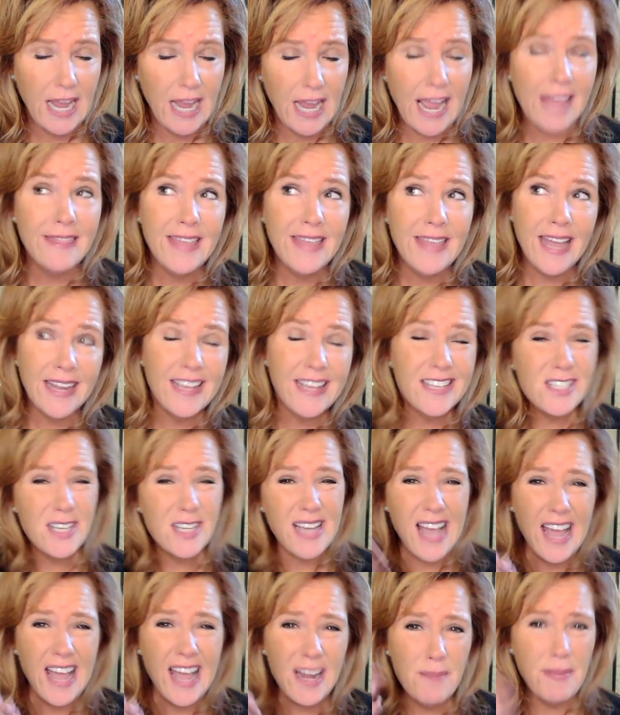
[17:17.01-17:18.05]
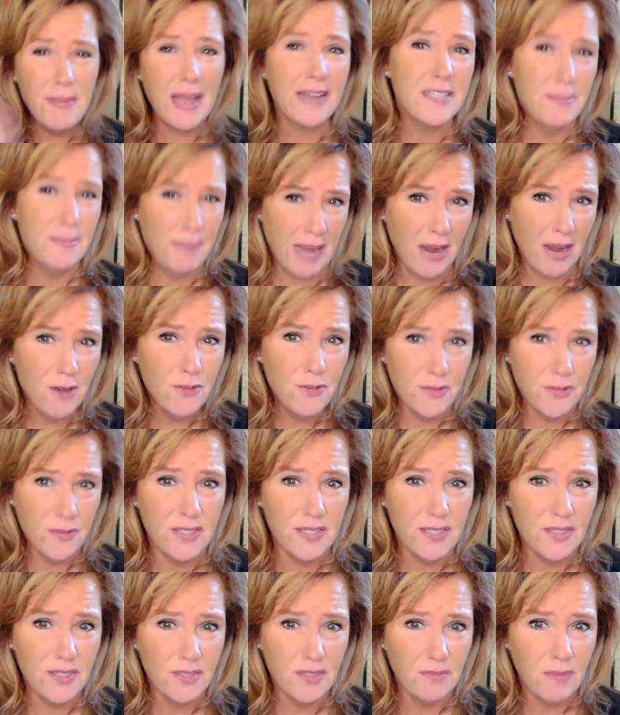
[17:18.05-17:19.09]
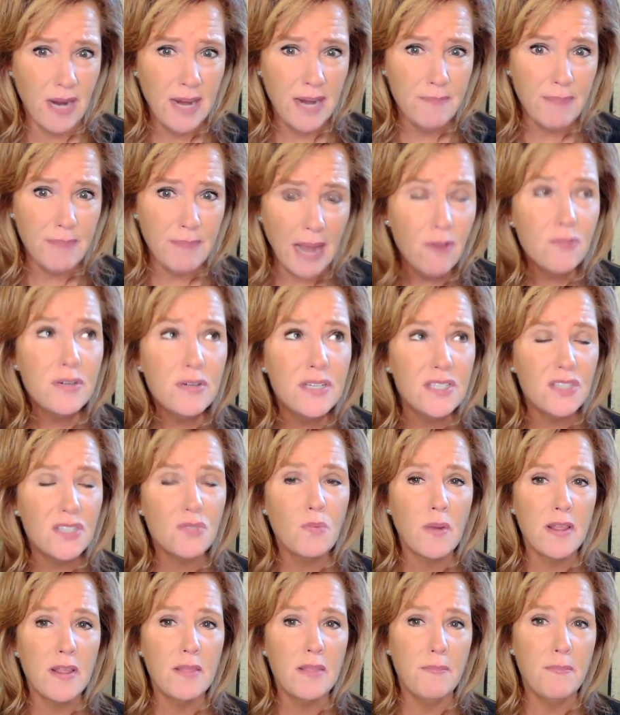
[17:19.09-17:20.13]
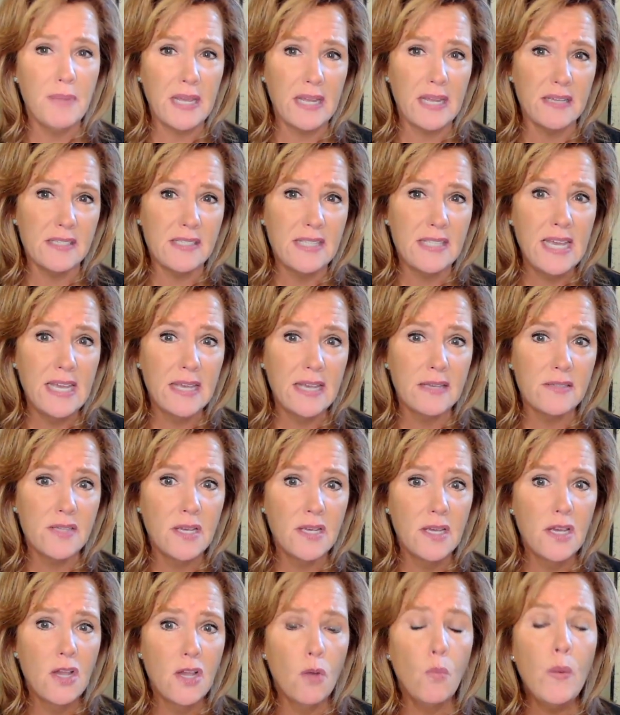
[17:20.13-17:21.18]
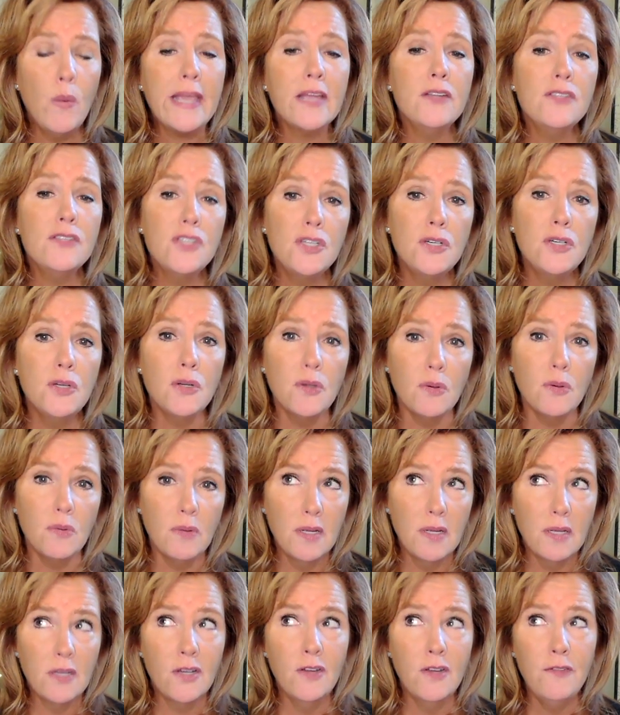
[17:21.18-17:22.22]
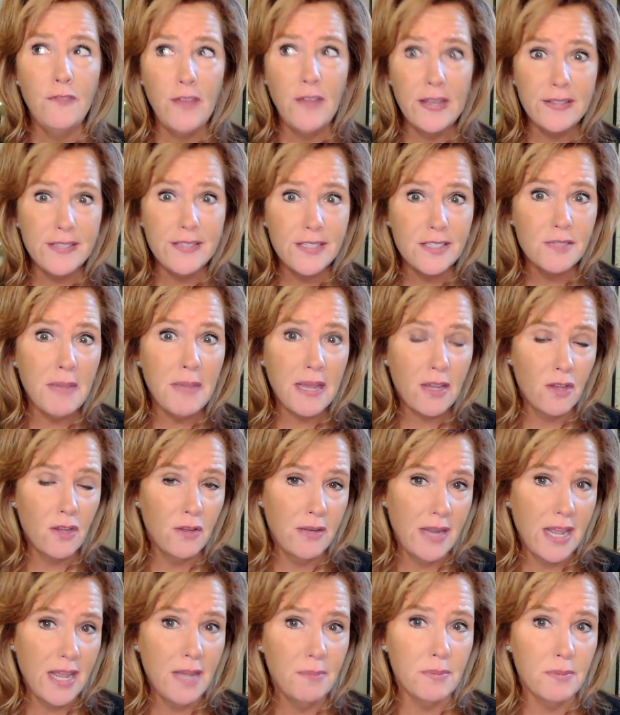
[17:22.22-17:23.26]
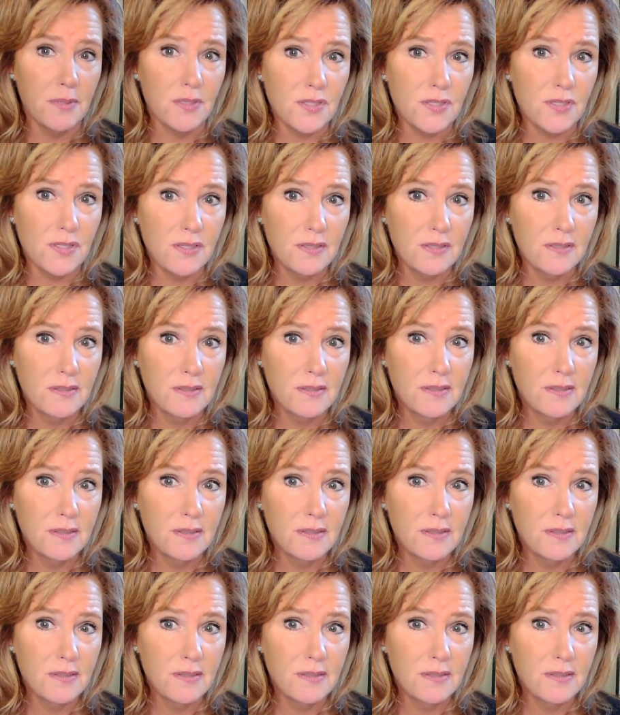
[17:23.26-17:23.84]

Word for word: And that gets kind of back to boundaries, right? Boundaries is one of the biggest things we can do. Good fences make good neighbors.